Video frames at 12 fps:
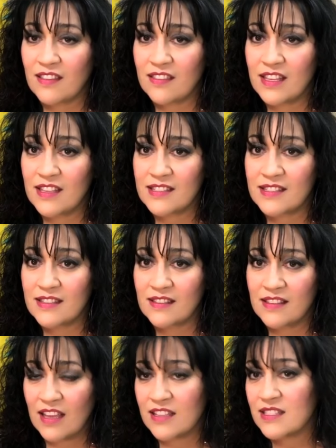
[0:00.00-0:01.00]
these
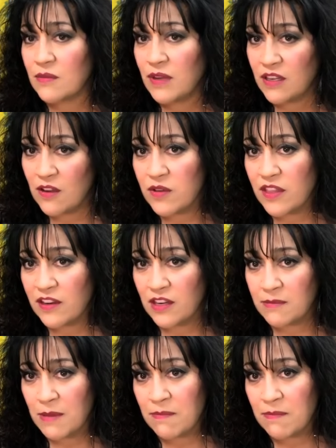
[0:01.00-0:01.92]
things that we know that are going to be